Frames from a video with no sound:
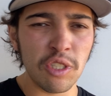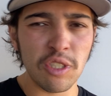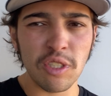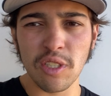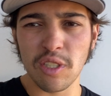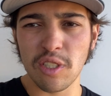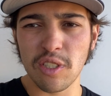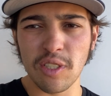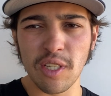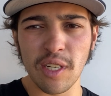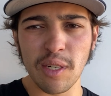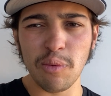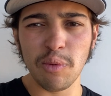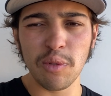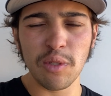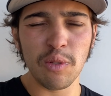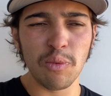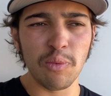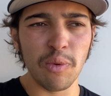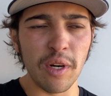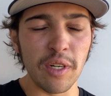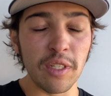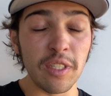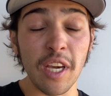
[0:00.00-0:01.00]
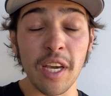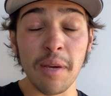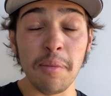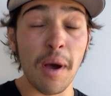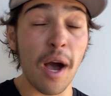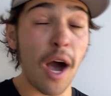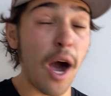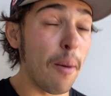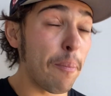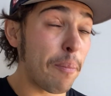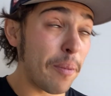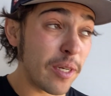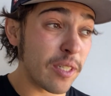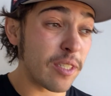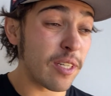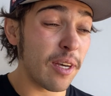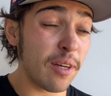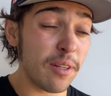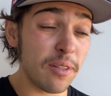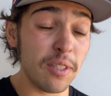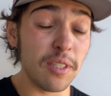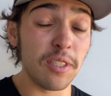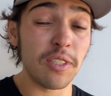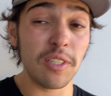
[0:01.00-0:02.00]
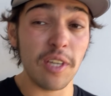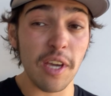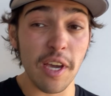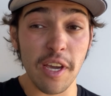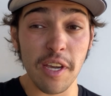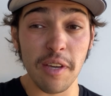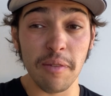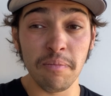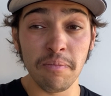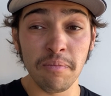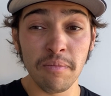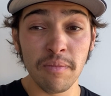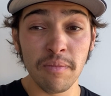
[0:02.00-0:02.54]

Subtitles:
to stick with the run game up until this game.